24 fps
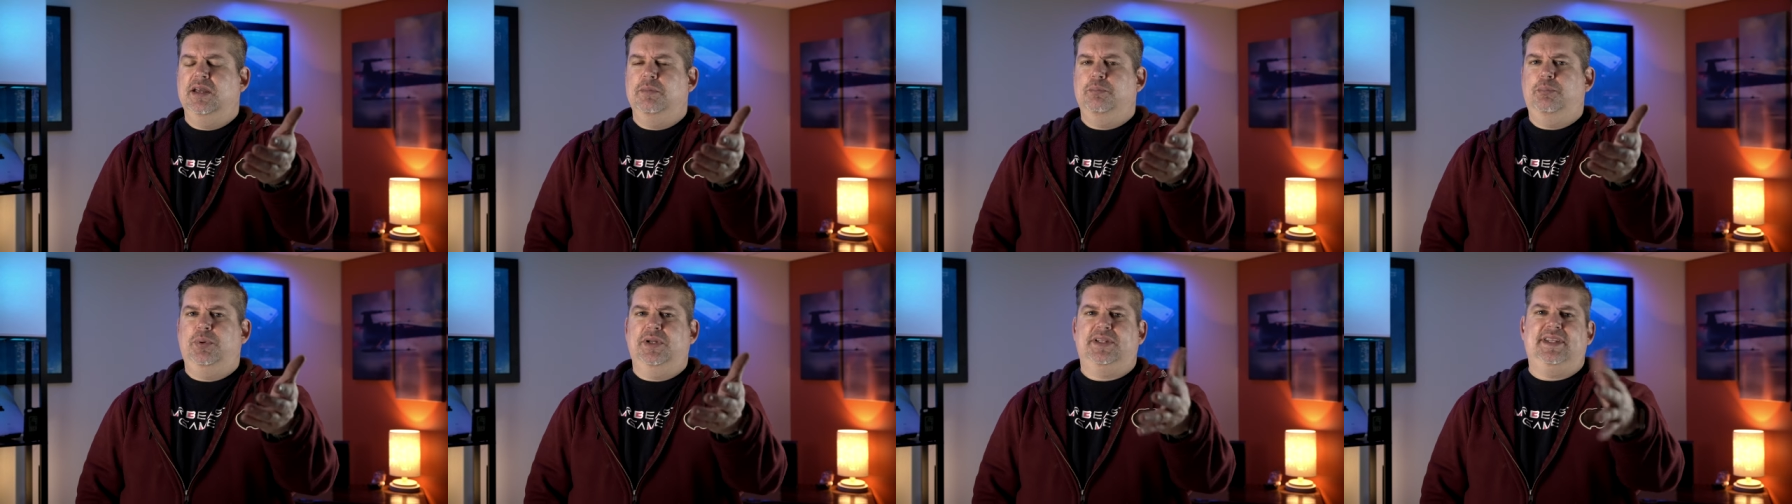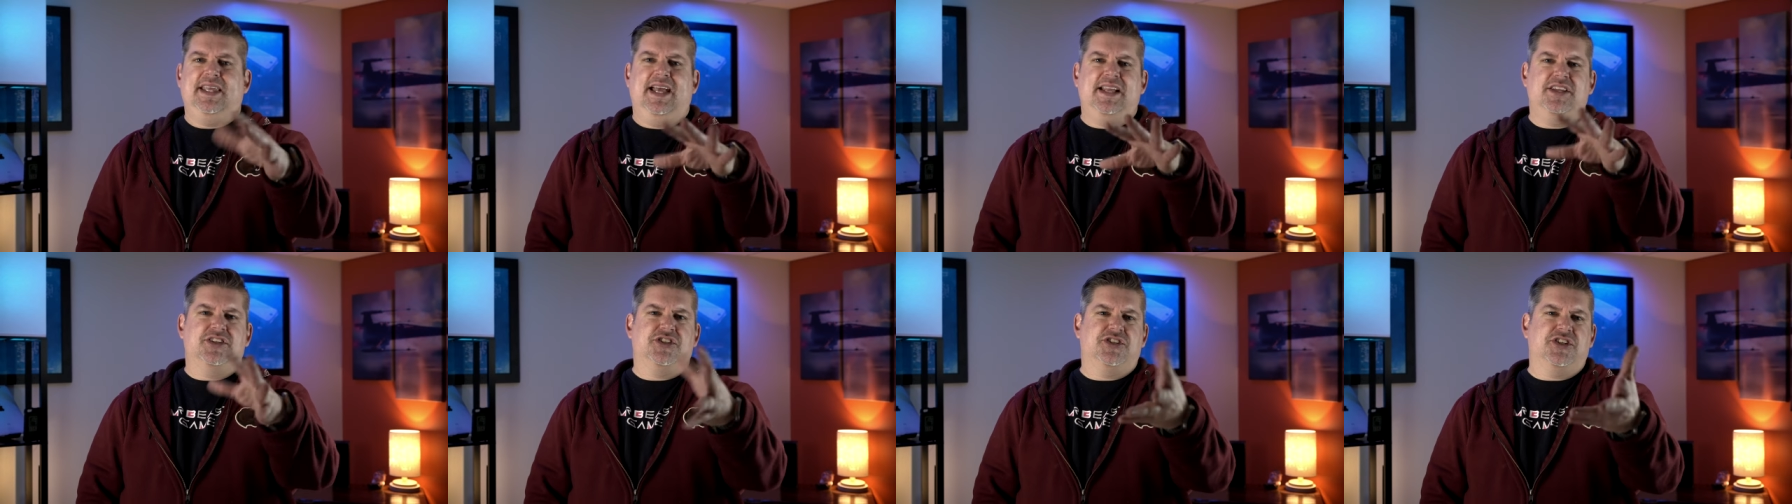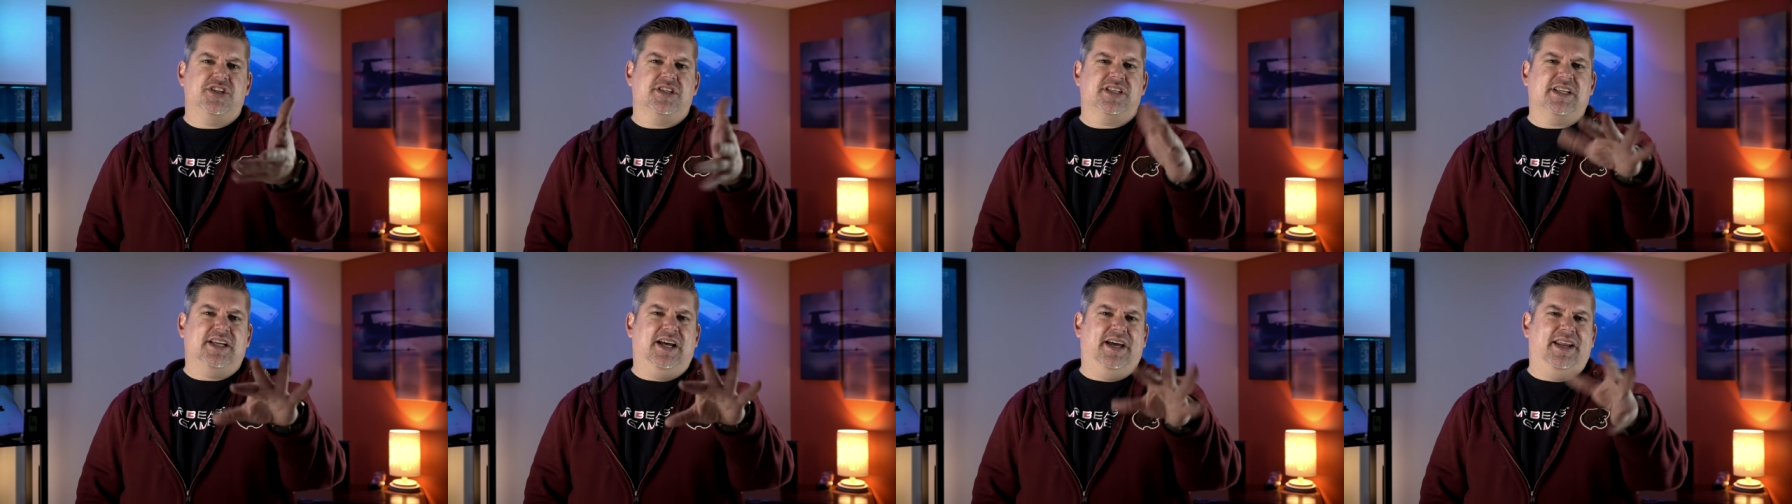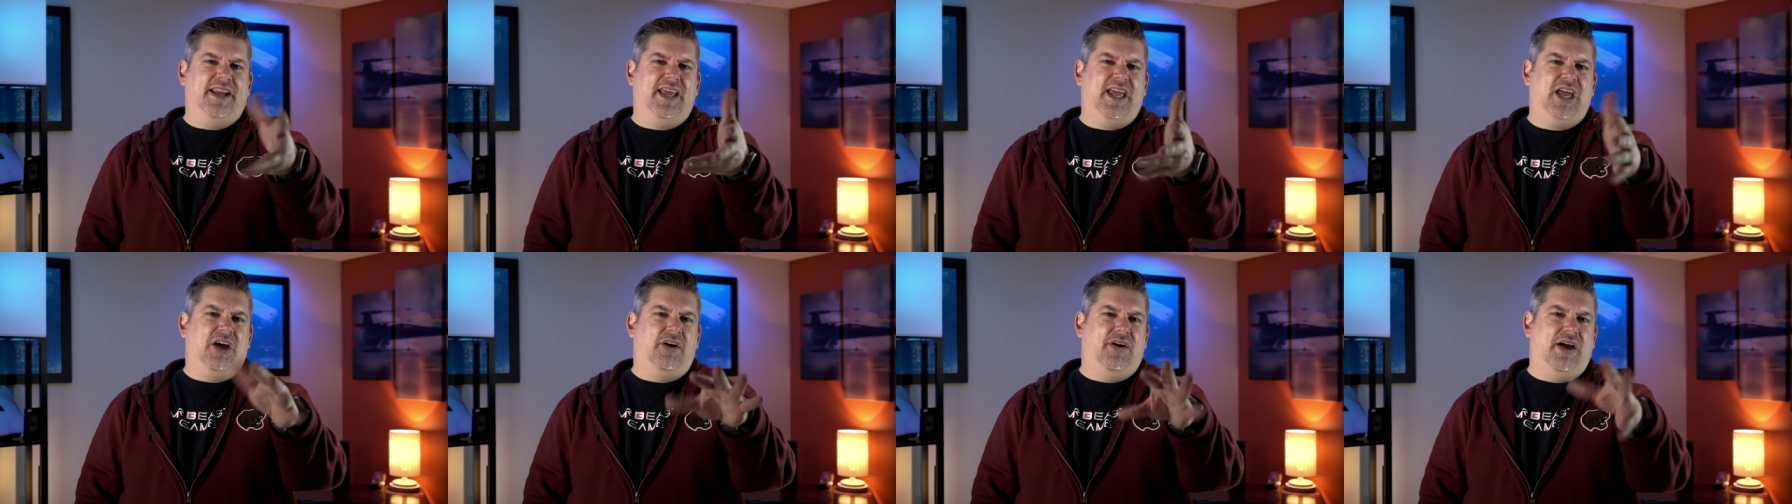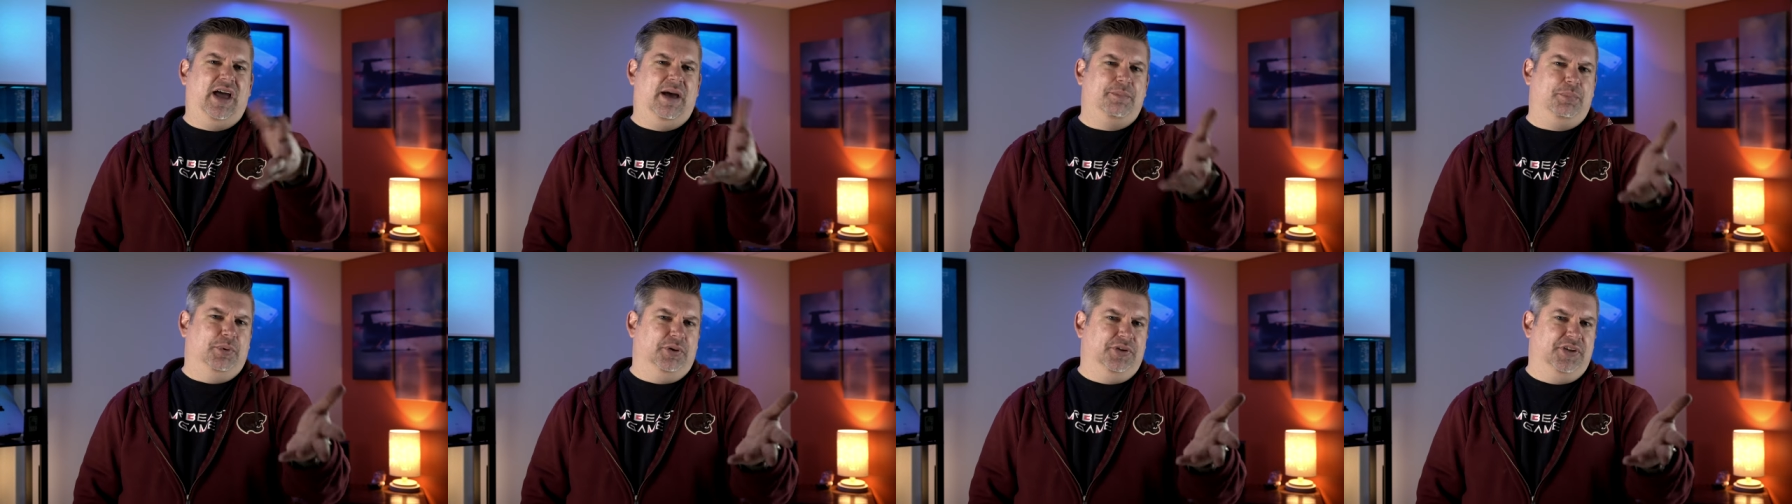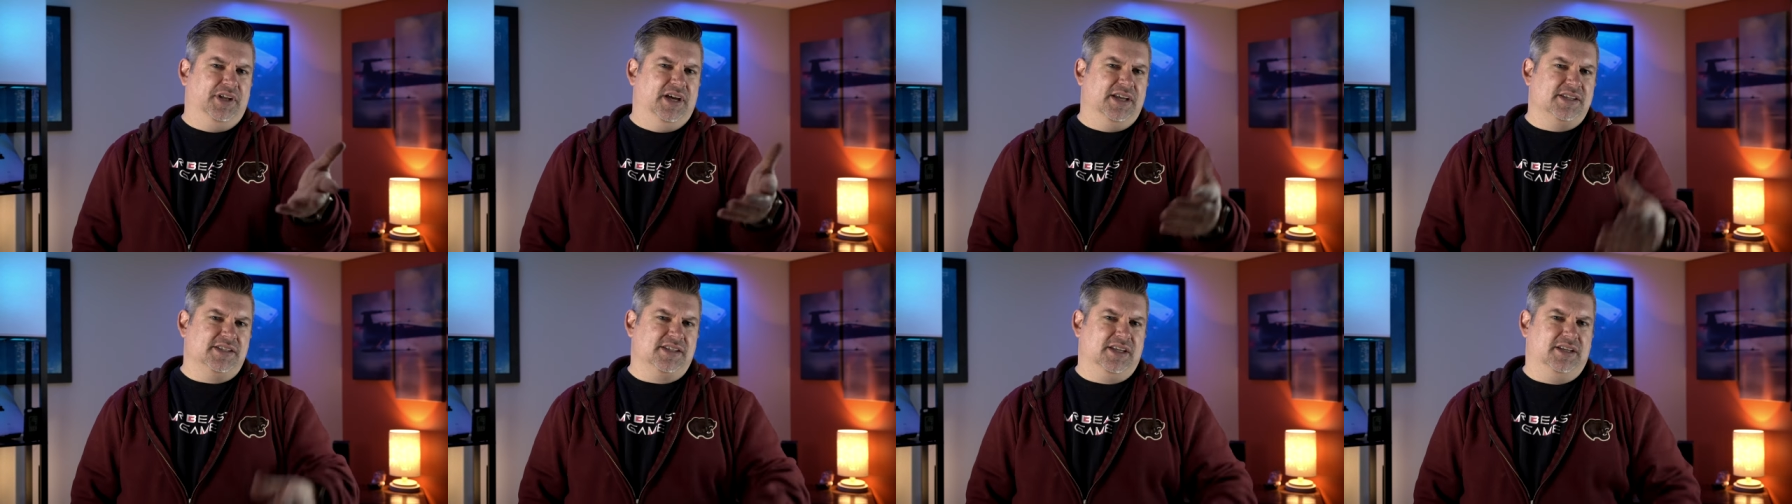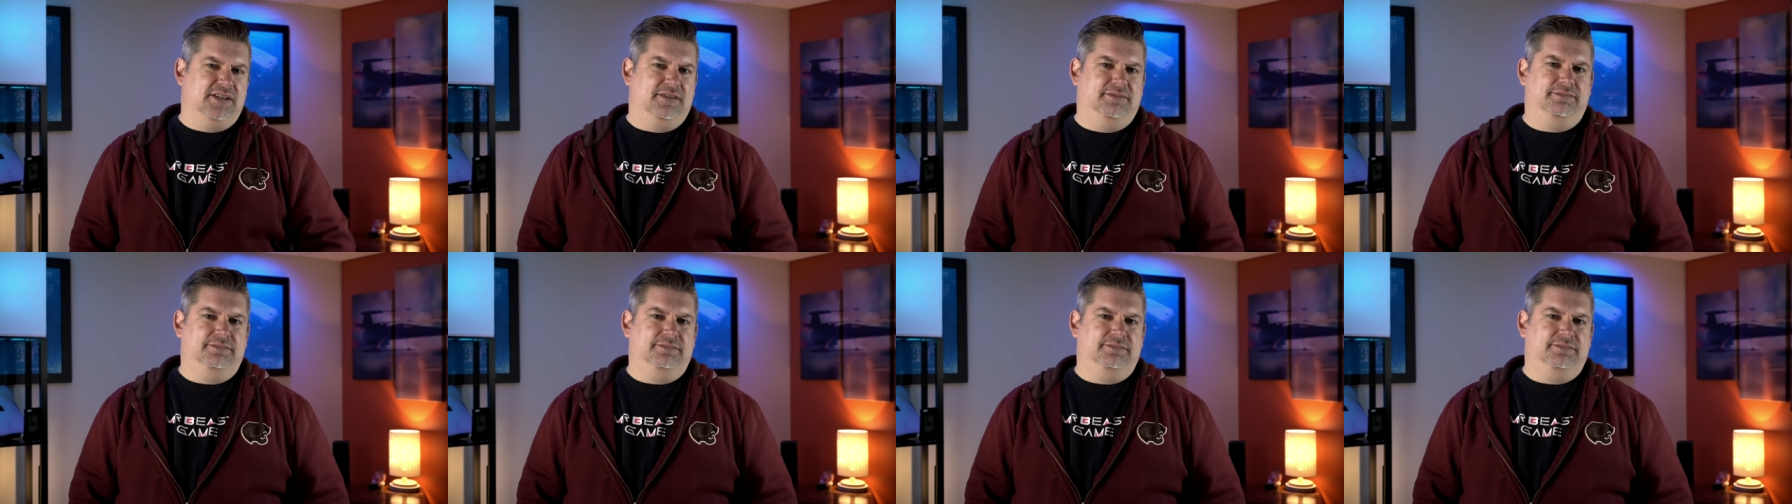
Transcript: but that's just kind of how Apple does it.